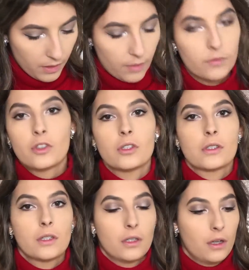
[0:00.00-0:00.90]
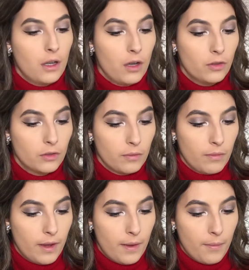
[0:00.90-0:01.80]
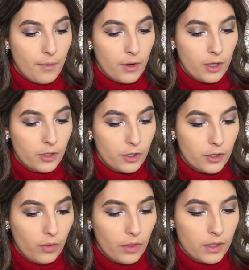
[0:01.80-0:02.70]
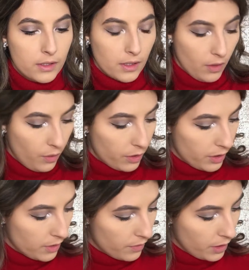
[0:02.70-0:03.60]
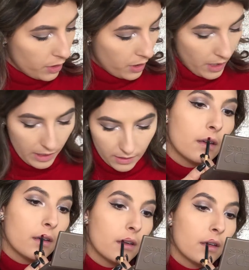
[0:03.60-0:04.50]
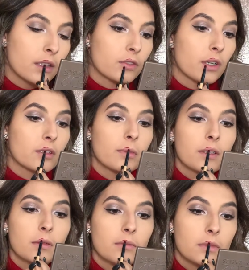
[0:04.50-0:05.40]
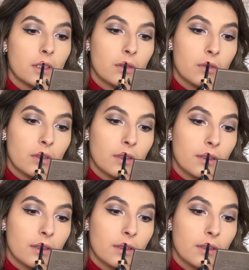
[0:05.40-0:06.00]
I'm just going to coat my brush with this gorgeous red shade and try to make them equal.